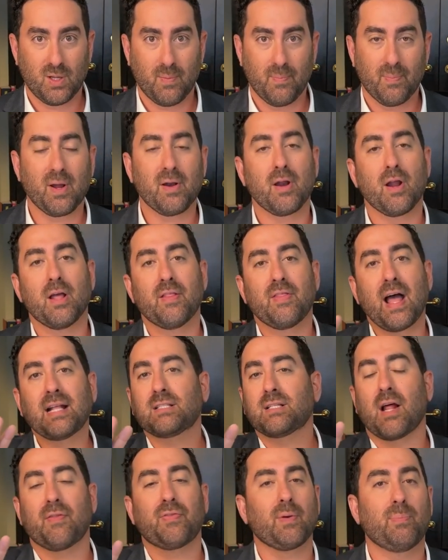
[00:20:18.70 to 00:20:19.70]
But
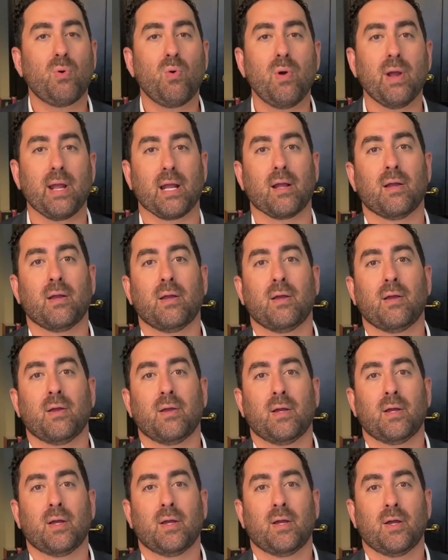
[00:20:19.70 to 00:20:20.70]
that's not the point.
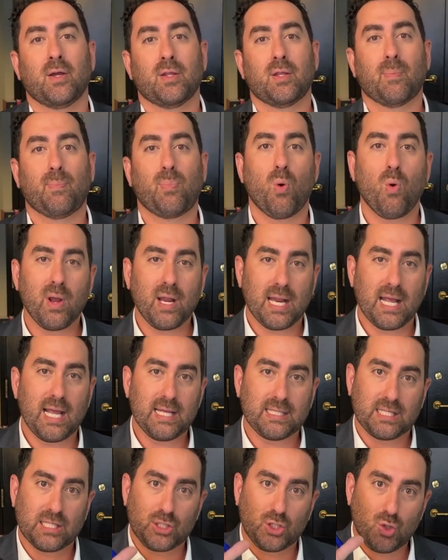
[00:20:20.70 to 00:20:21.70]
The point
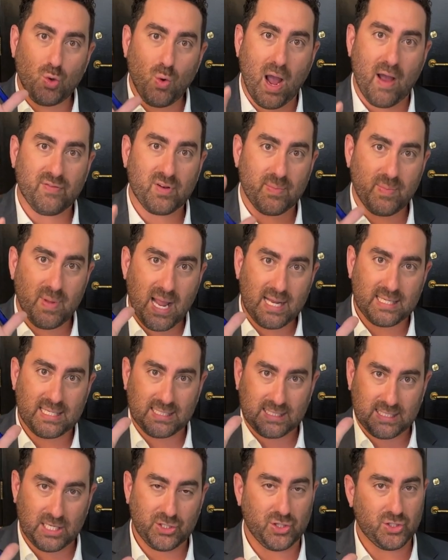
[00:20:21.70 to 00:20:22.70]
is you have to make
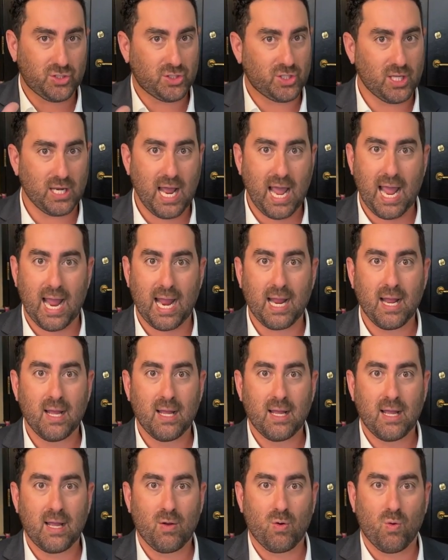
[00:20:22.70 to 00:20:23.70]
decisions today
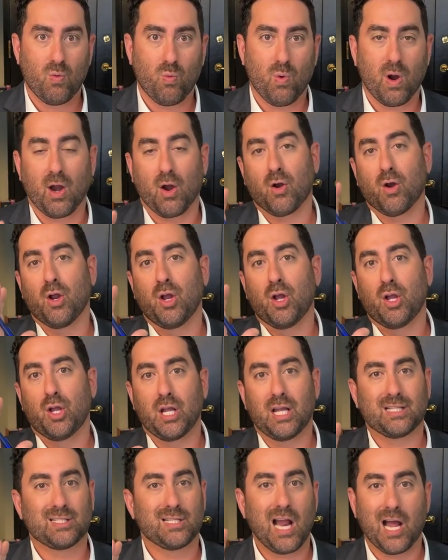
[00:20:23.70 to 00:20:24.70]
where
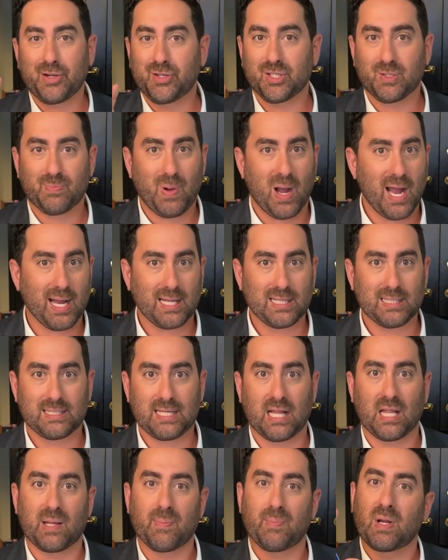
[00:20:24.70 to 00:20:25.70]
it's not just buying and
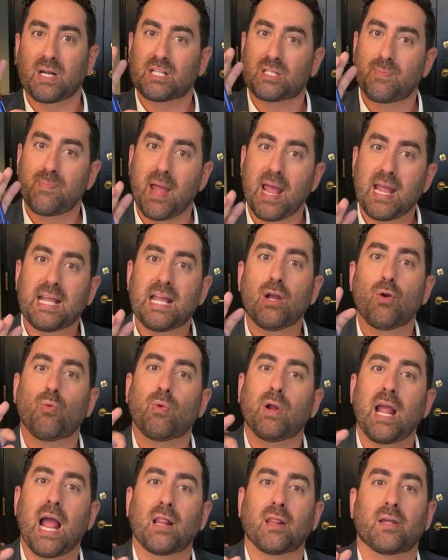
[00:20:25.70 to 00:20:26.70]
selling, but it's making
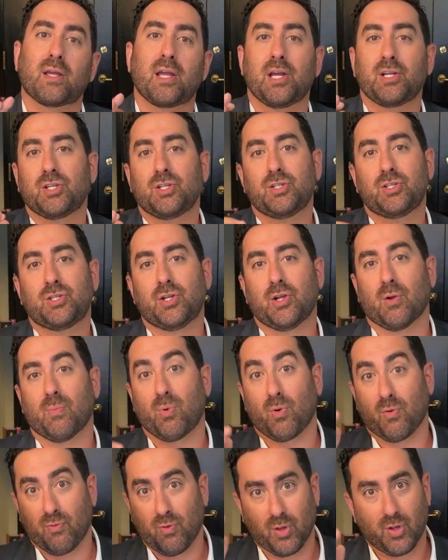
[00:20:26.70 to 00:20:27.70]
reallocations to your
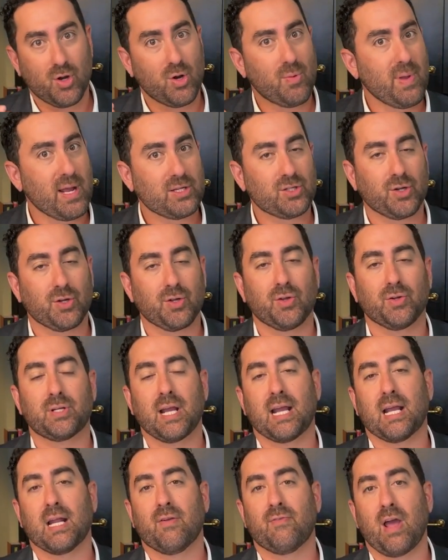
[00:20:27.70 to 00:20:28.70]
portfolio to make sure you're
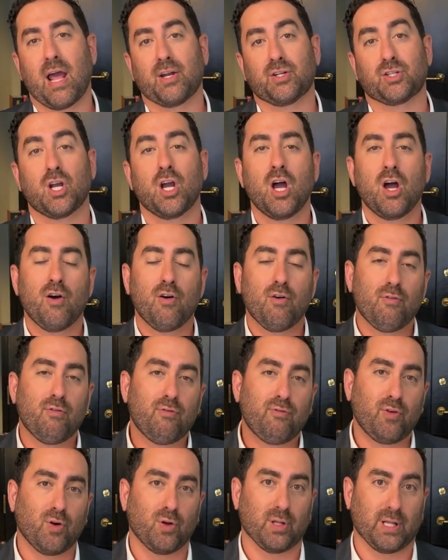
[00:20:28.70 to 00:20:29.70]
taking advantage
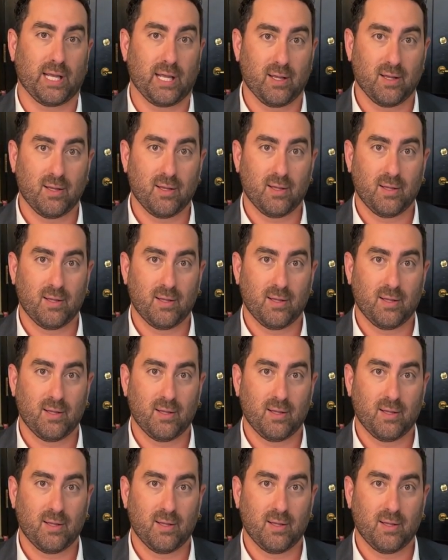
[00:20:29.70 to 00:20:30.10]
fully